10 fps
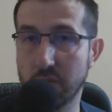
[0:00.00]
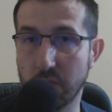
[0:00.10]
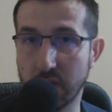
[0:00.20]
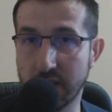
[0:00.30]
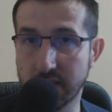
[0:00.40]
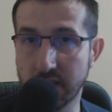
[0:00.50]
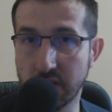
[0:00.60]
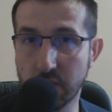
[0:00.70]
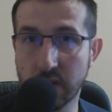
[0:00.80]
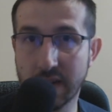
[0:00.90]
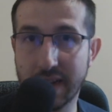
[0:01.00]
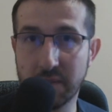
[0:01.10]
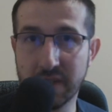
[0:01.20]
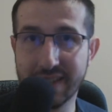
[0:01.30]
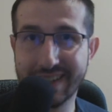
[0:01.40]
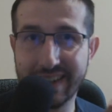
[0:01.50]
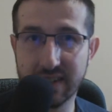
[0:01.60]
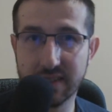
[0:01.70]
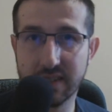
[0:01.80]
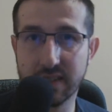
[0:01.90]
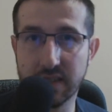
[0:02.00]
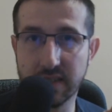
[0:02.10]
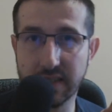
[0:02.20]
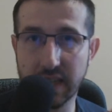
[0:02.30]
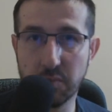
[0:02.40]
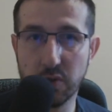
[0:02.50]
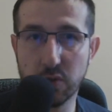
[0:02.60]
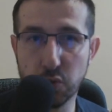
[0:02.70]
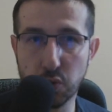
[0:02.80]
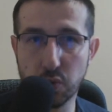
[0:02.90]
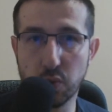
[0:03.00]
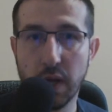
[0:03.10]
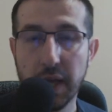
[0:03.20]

when I say nuker, I mean a character that is able to do